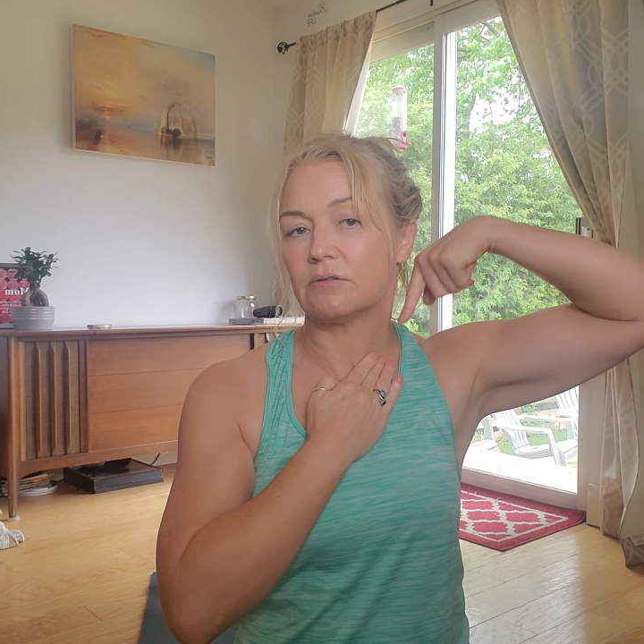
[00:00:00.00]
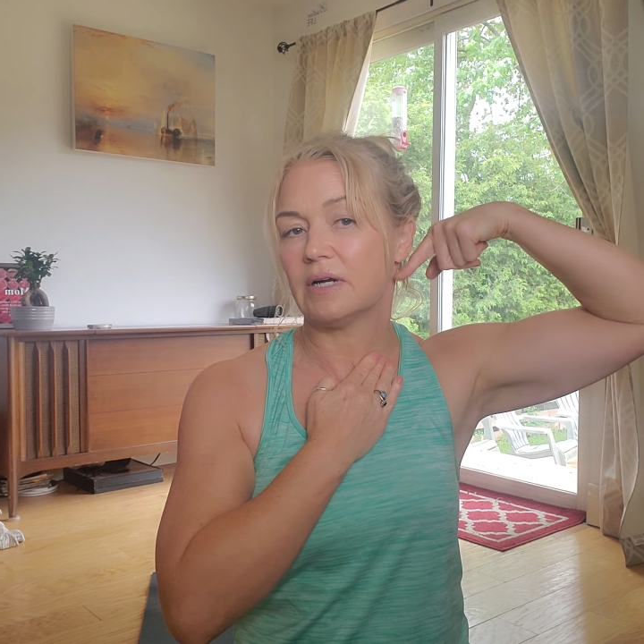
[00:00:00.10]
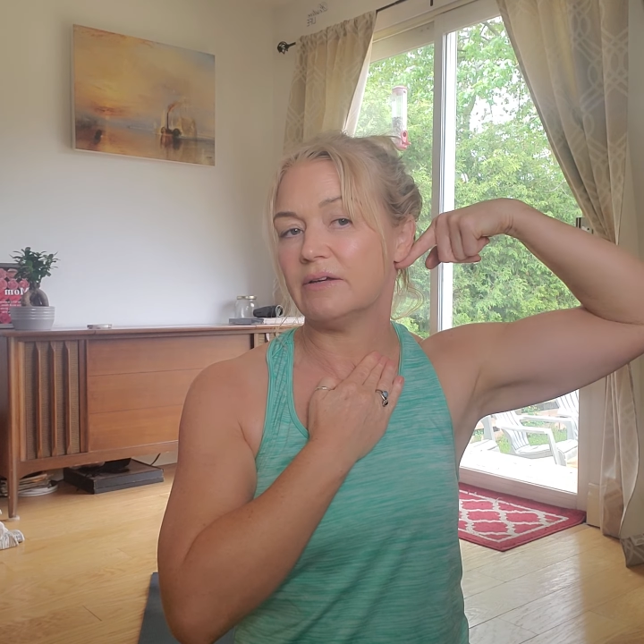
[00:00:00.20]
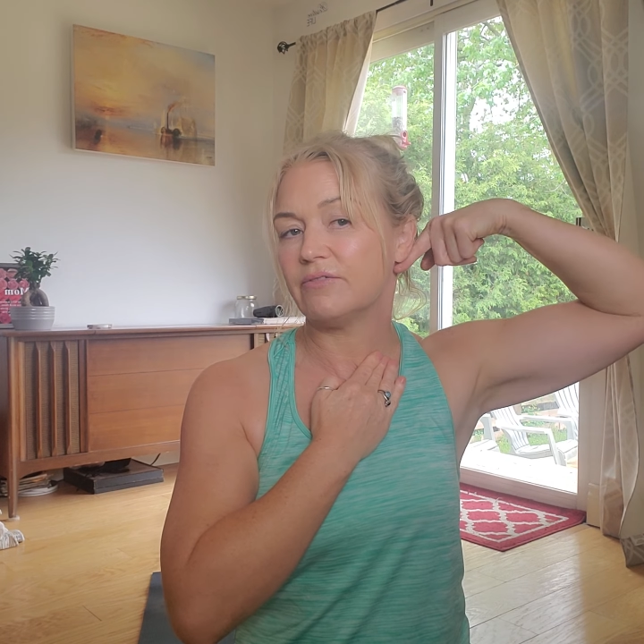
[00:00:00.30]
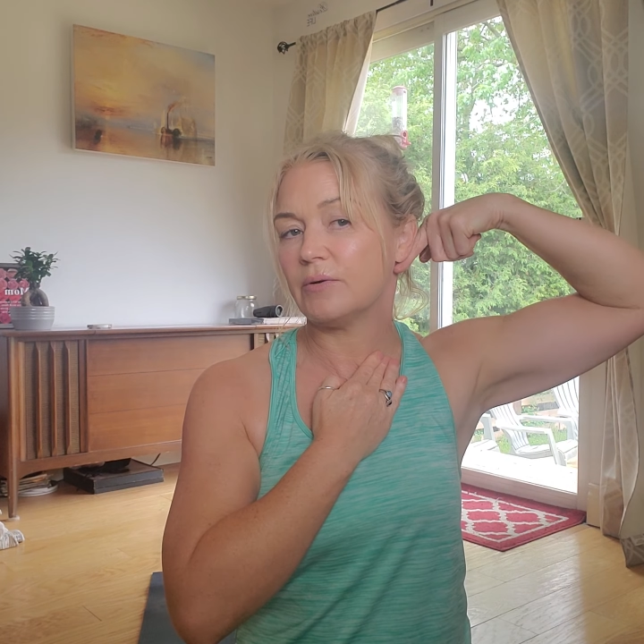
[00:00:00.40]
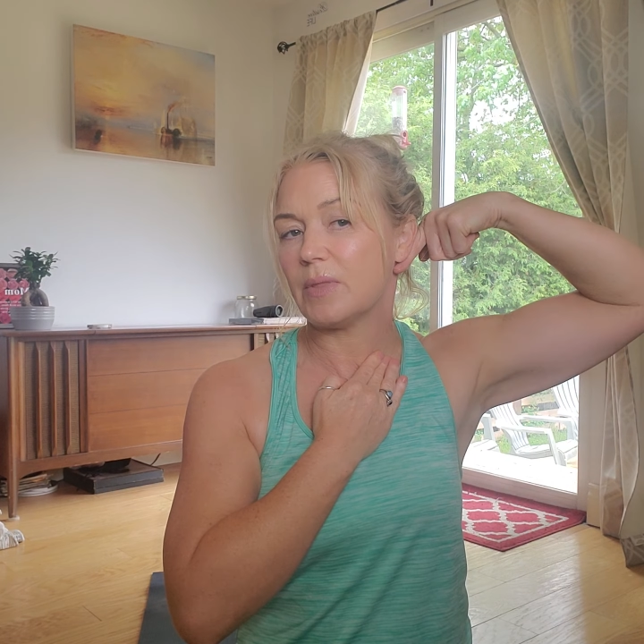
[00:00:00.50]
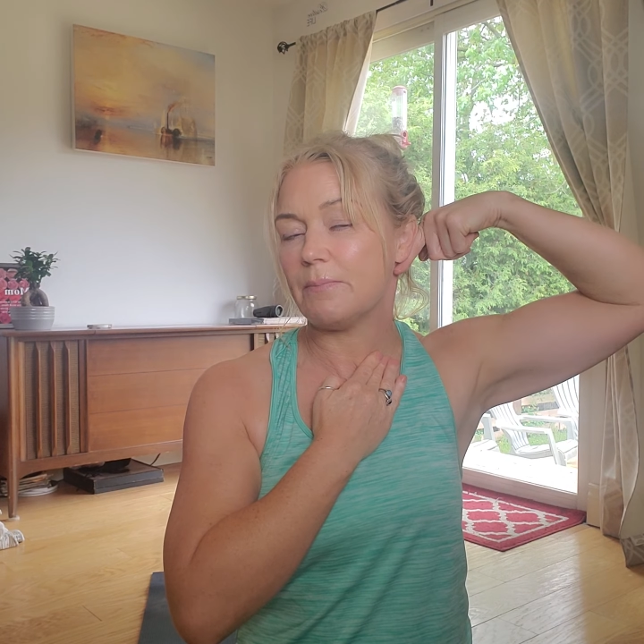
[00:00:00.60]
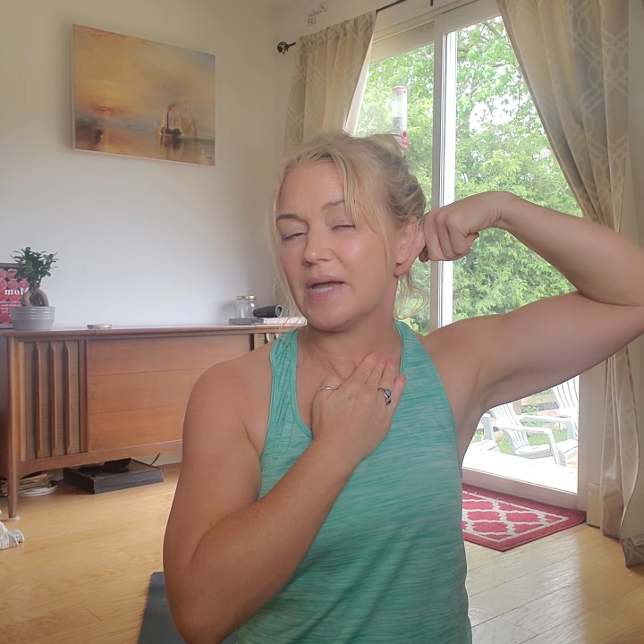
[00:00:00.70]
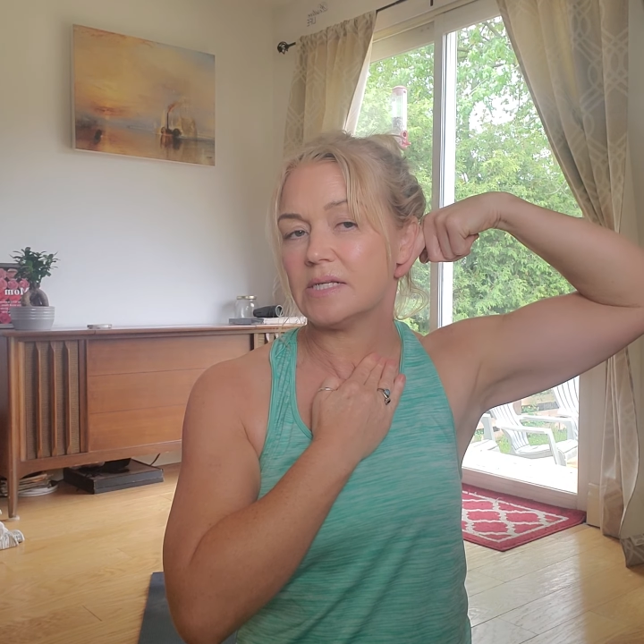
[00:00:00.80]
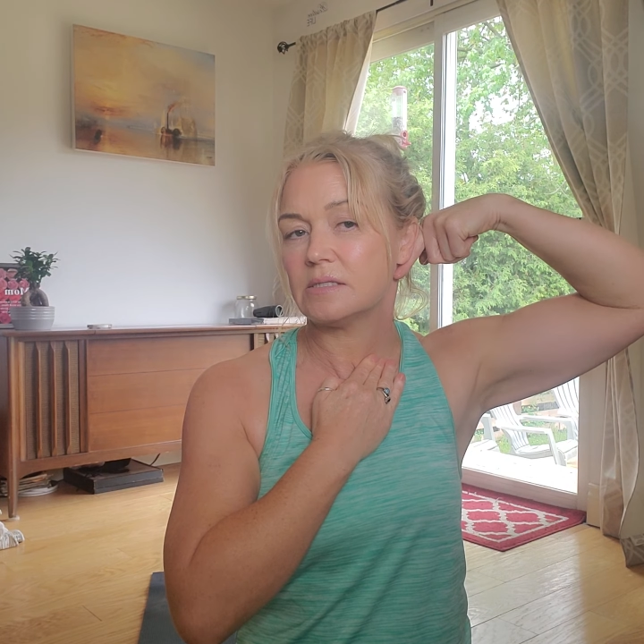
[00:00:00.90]
right from the
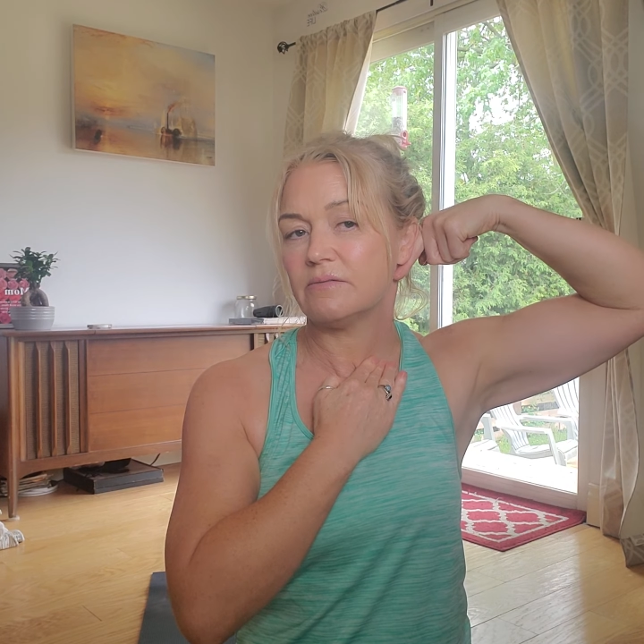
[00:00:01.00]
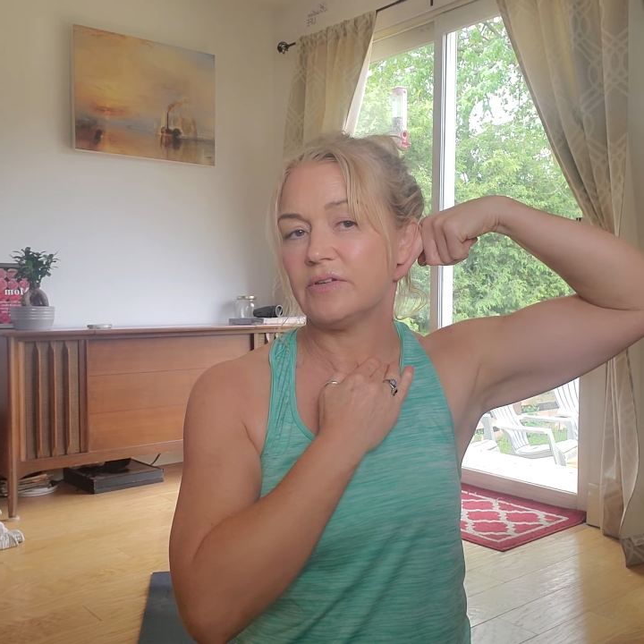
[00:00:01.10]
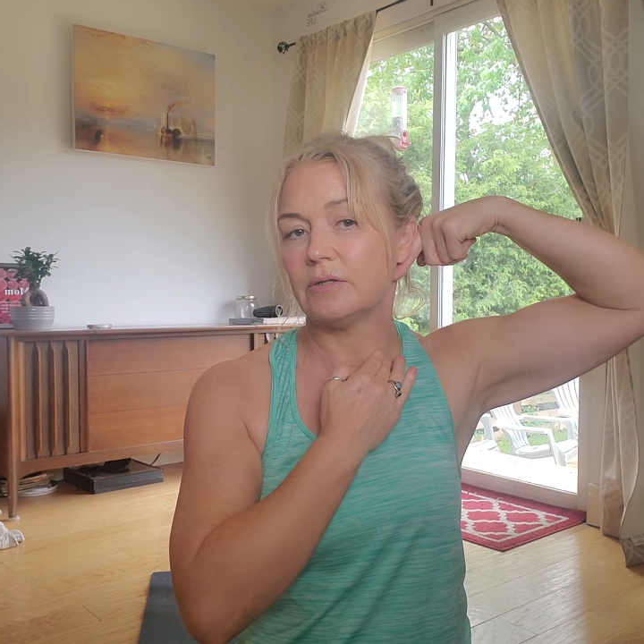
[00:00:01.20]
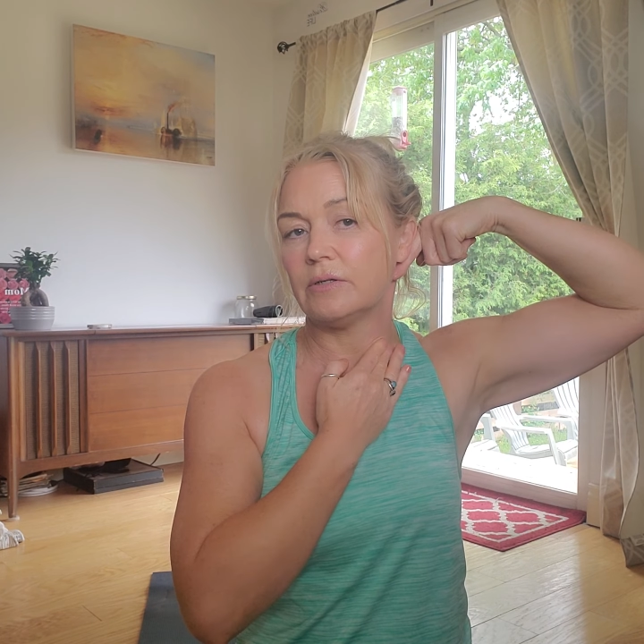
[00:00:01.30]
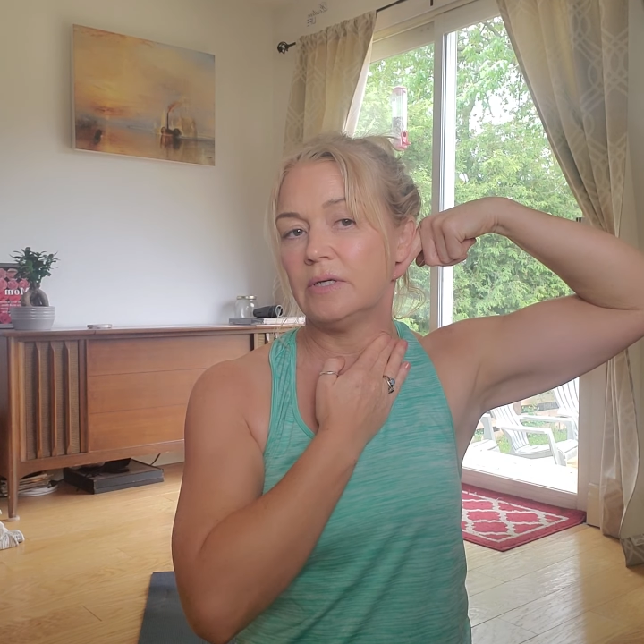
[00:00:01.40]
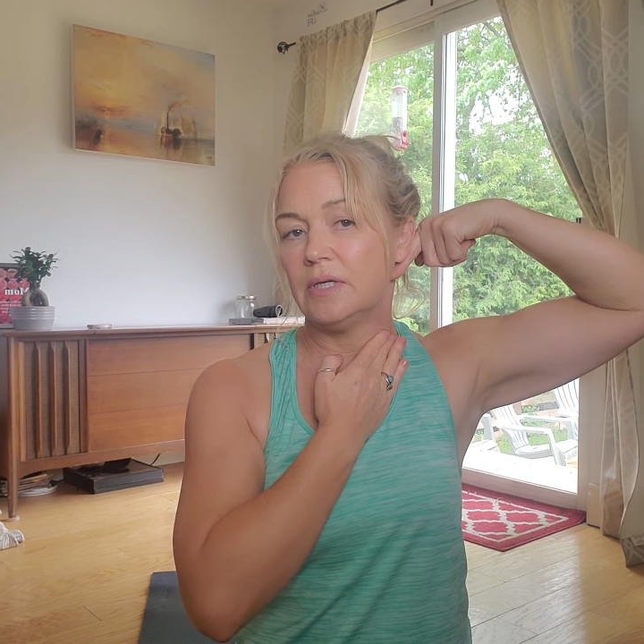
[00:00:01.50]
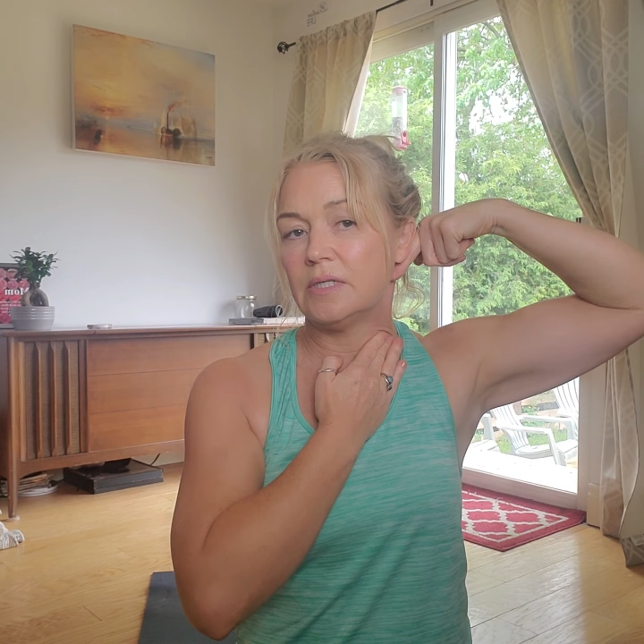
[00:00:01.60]
base of your